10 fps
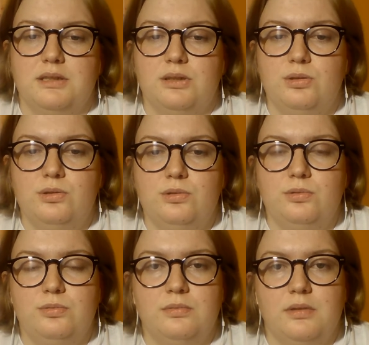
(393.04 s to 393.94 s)

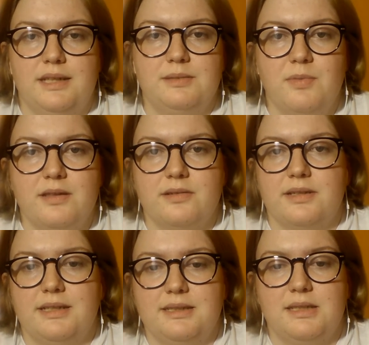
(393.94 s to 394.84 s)
Who his mother
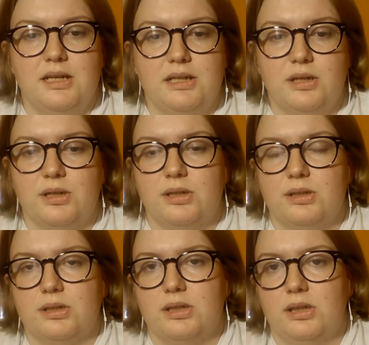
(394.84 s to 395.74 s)
in
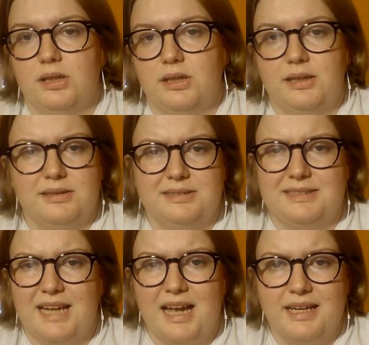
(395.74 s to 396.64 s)
her
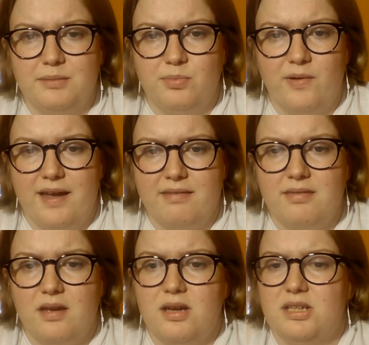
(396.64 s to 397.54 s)
dying breath
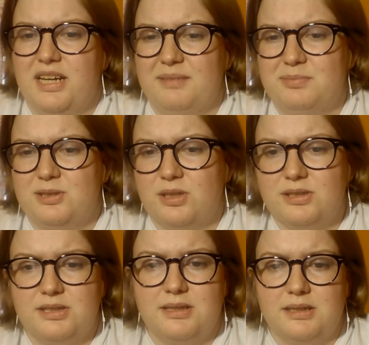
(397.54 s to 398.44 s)

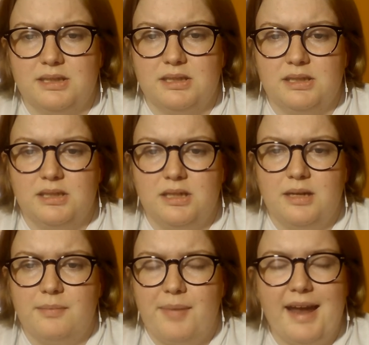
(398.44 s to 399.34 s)
starts to
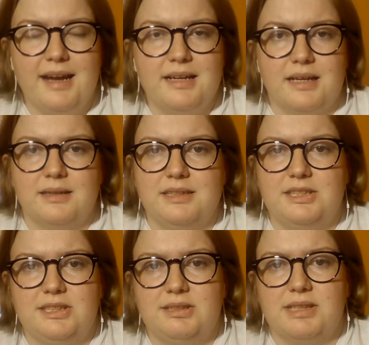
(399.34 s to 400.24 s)
panic because
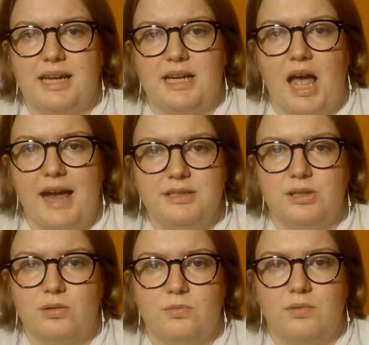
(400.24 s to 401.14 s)
she's like, I
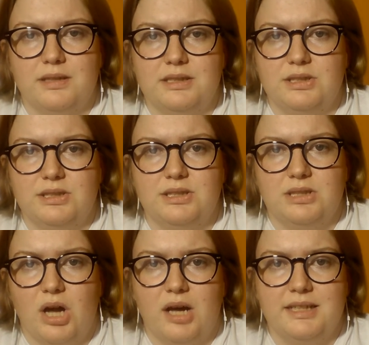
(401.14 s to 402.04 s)
don't want to just
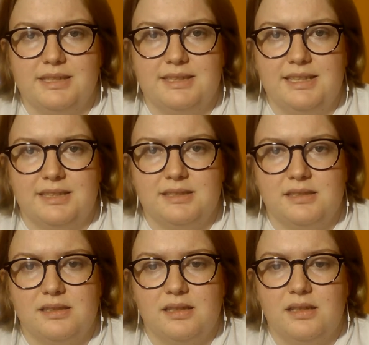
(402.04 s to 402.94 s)
not
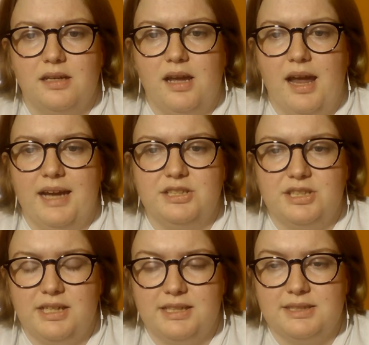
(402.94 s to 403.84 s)
exist. And
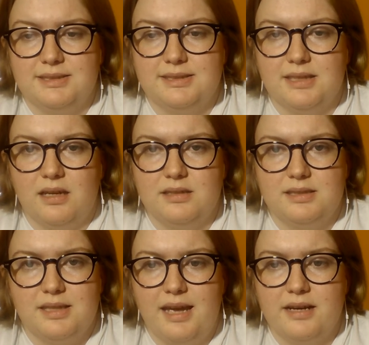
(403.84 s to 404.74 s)
she gets
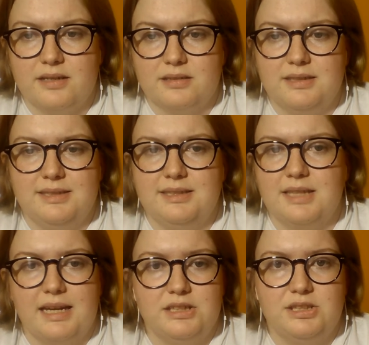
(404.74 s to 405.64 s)
scared because
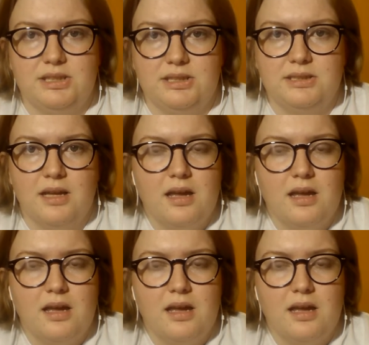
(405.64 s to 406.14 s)
she